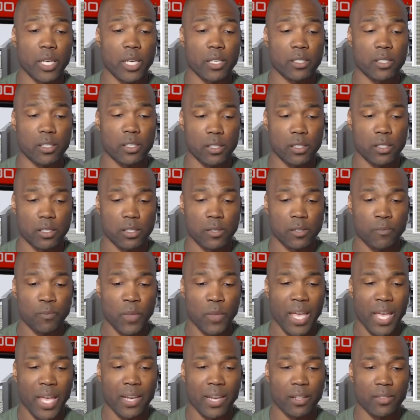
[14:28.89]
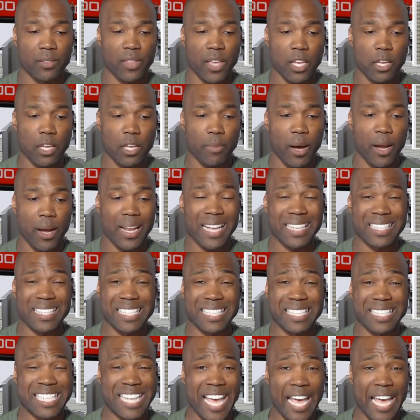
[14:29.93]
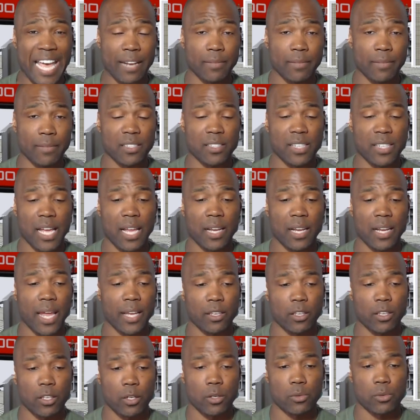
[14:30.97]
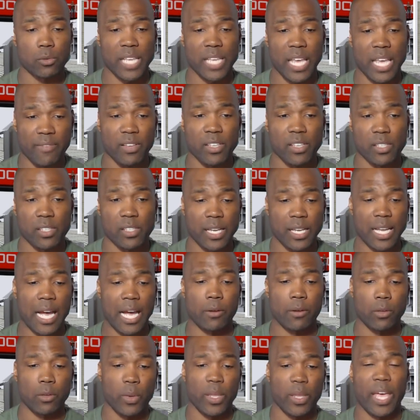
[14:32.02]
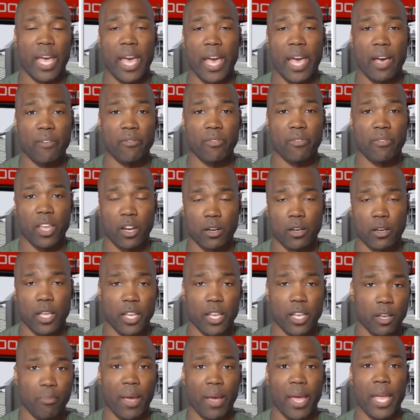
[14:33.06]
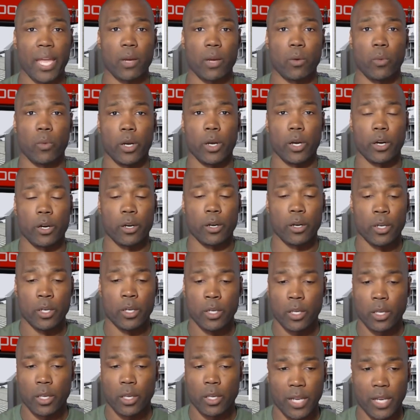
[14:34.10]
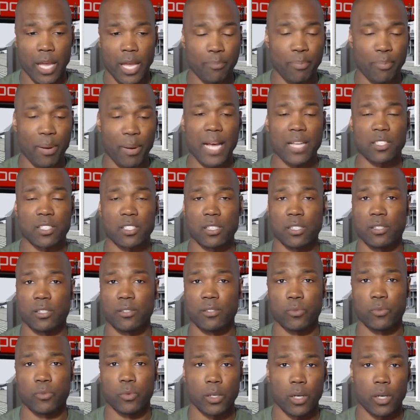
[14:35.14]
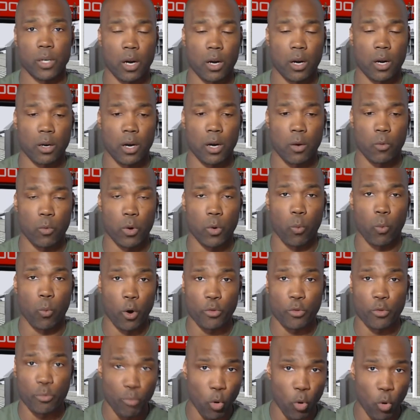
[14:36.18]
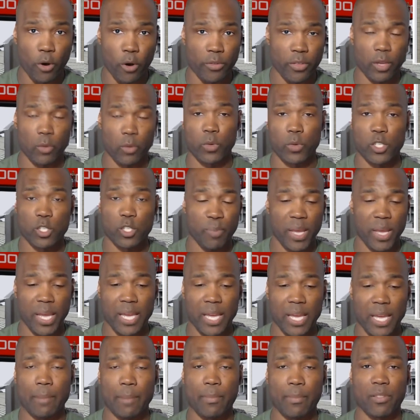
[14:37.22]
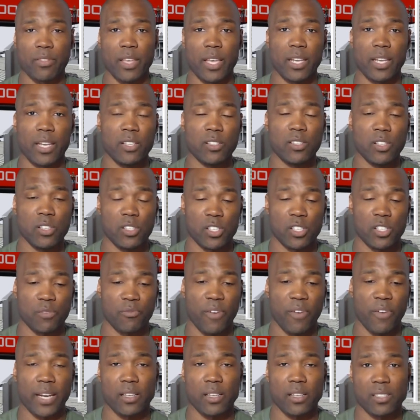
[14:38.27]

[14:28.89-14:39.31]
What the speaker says: It's and to think about it, that's debt. That's not like, you know, savings account that we have in the bank. We're net positive. We're worth more than we spend type of thing. This is the fact.